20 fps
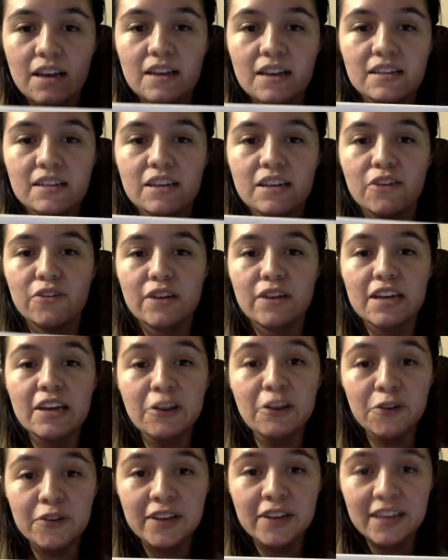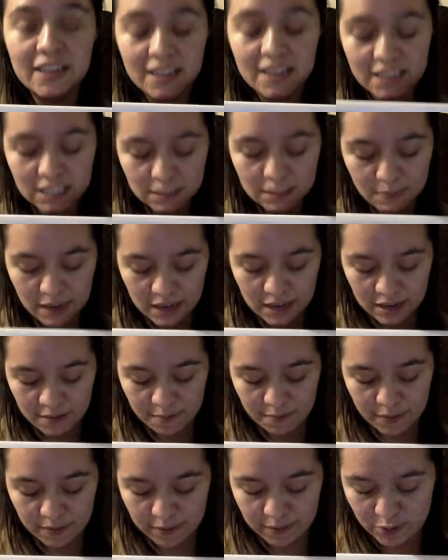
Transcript: Now earring is made up of